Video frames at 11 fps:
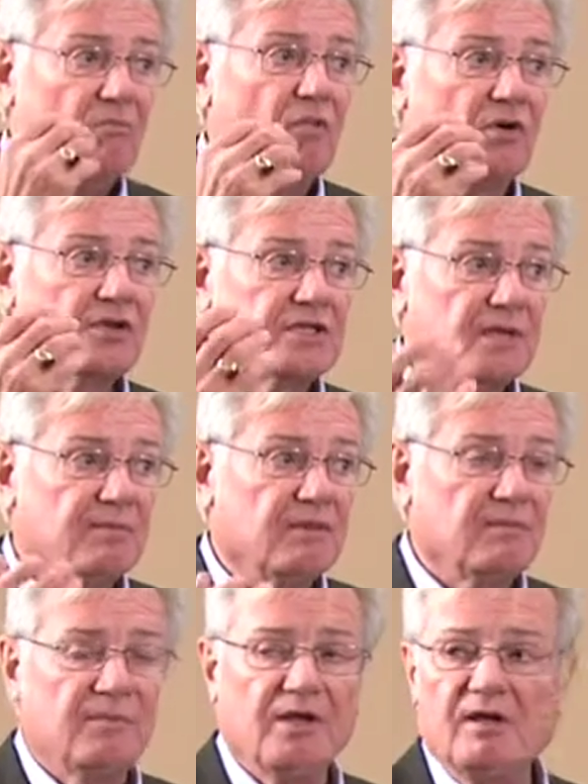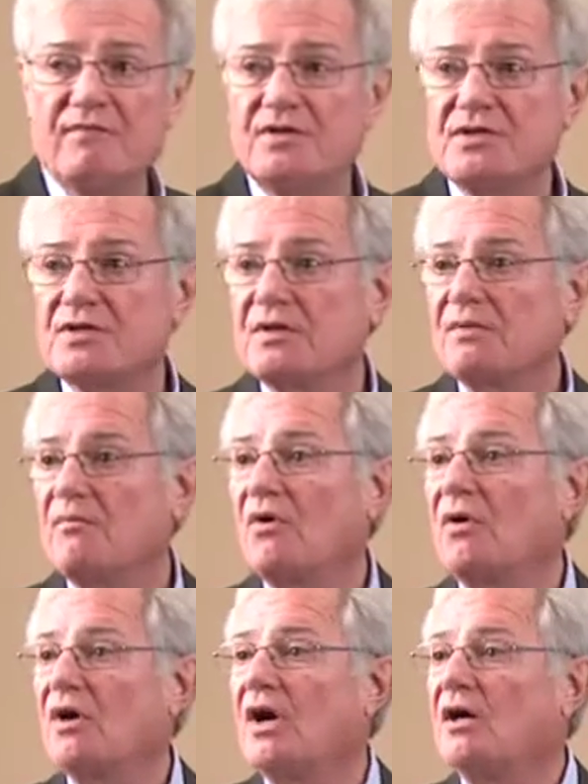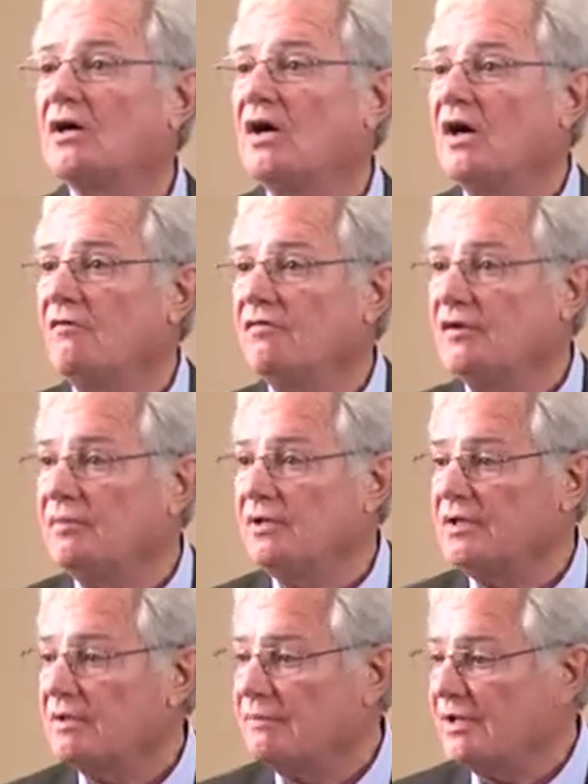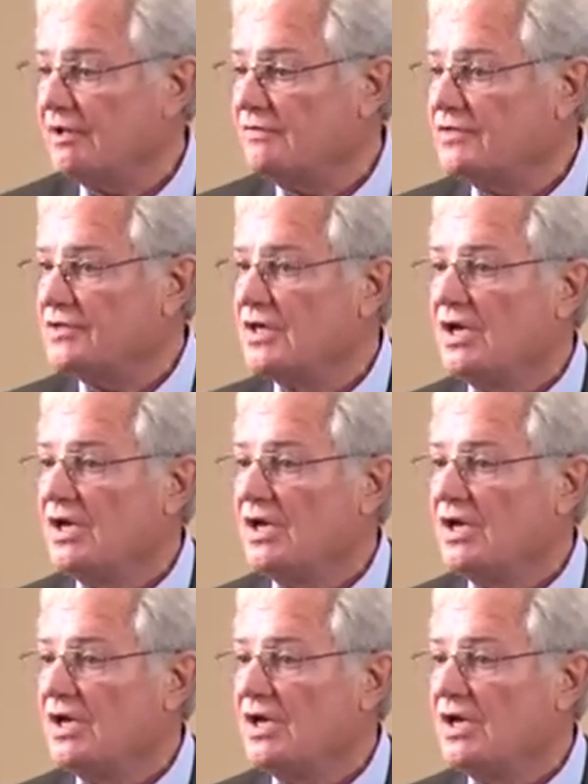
more tip of the pelvis, more uncomfortable at the pelvis,